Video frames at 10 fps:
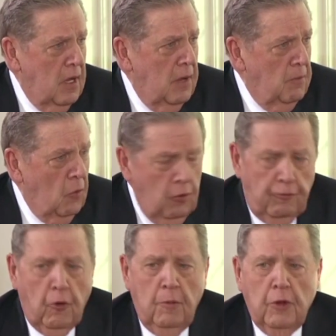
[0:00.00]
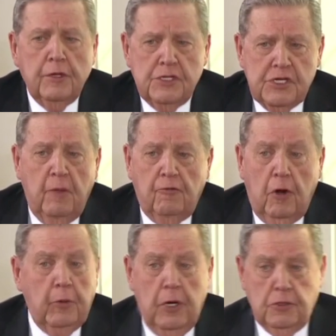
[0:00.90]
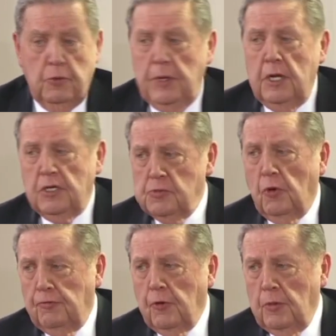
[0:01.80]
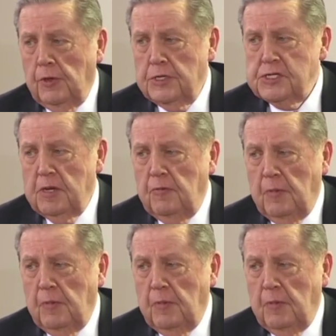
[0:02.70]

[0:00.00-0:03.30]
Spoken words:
more formal than some of our prayers will be, and it's more formal than some of